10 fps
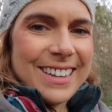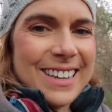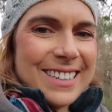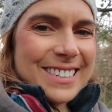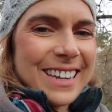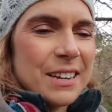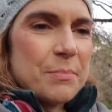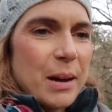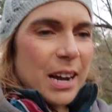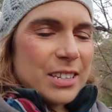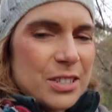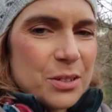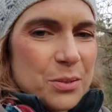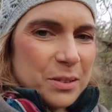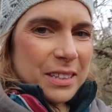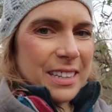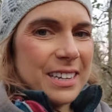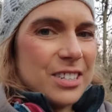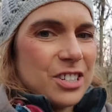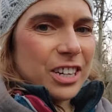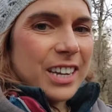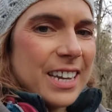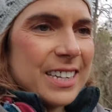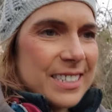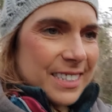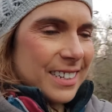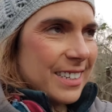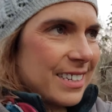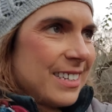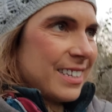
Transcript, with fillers: He's like a boxer, only like gigantic.